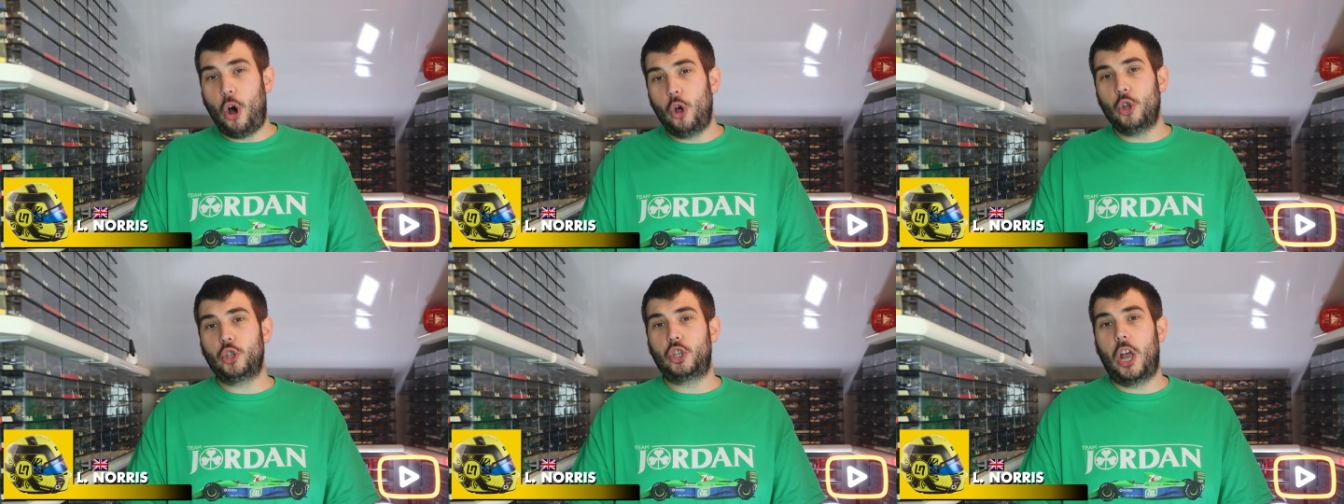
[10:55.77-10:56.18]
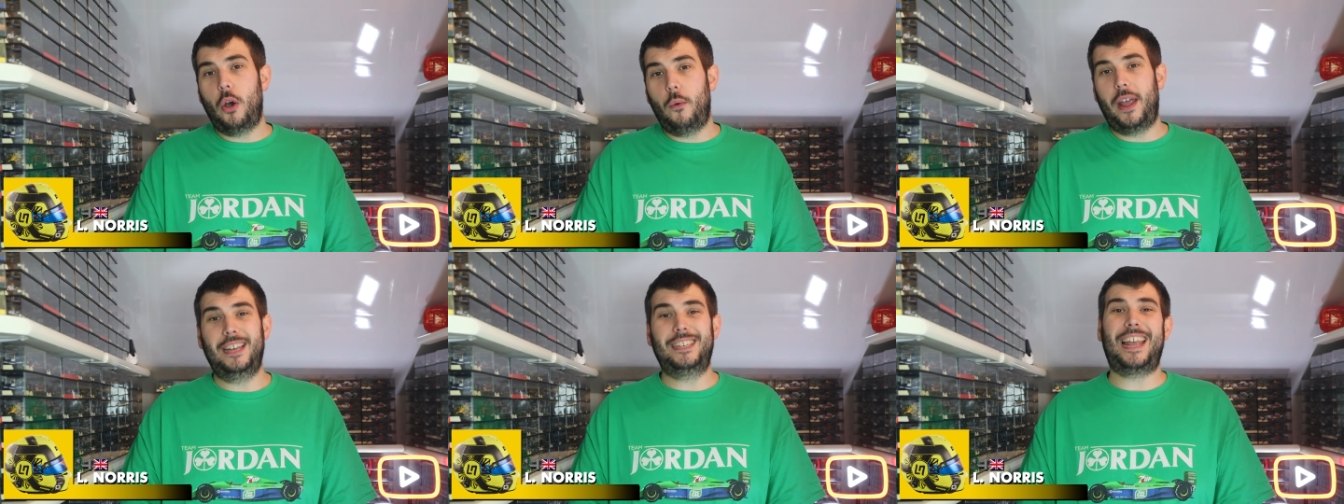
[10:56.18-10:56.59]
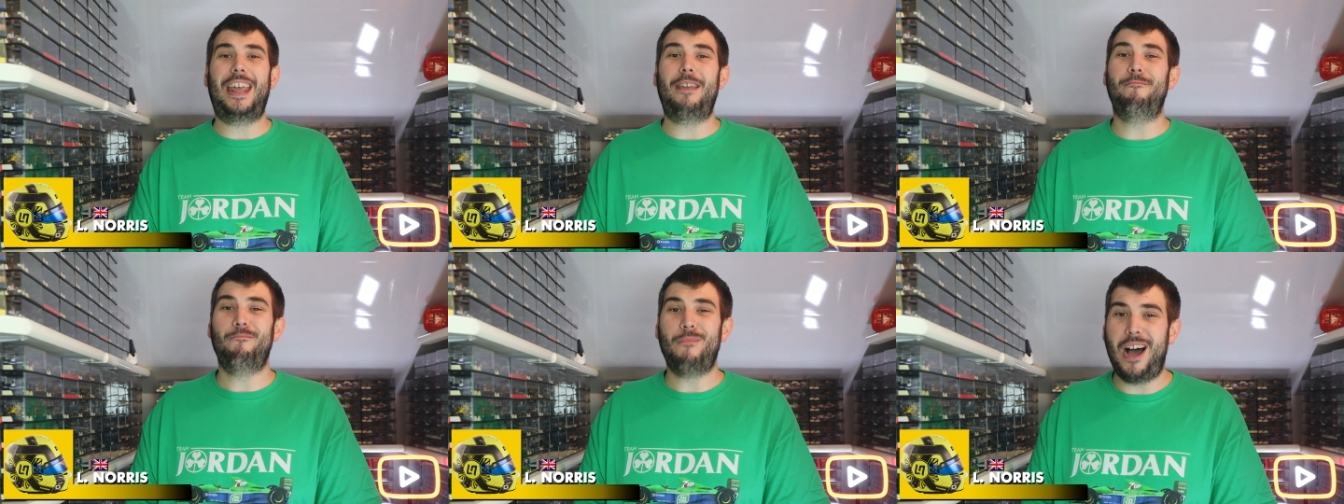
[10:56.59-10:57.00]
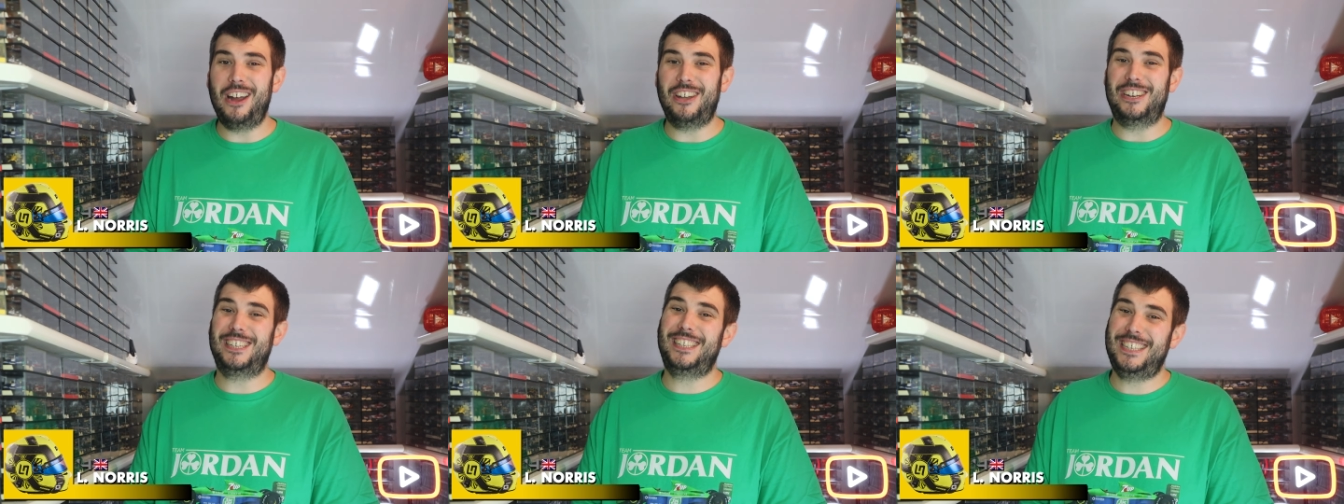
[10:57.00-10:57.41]
also he's getting
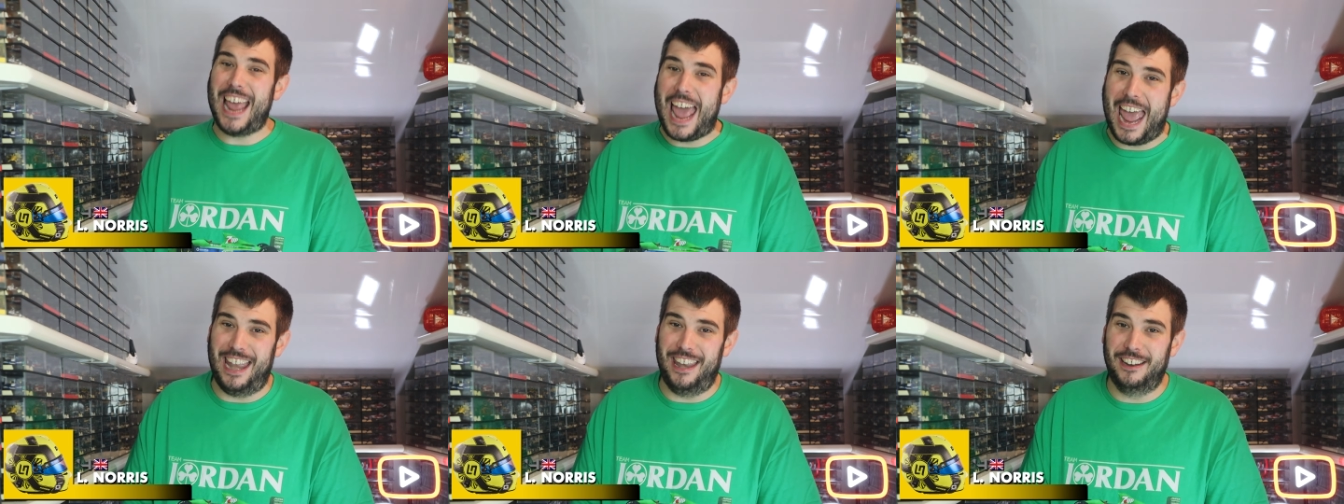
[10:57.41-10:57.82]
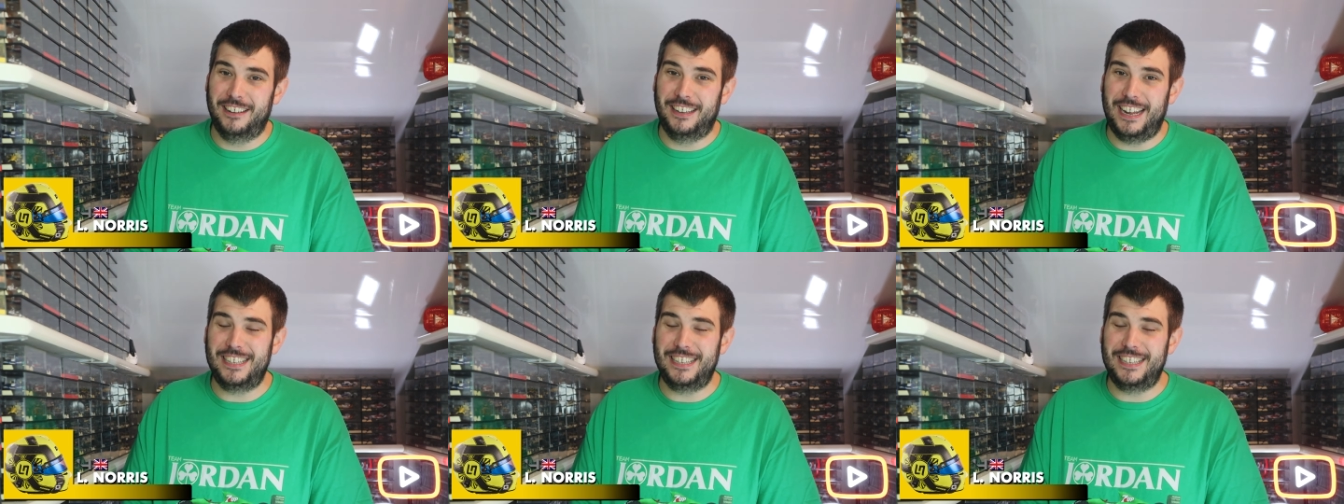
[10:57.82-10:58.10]
-10.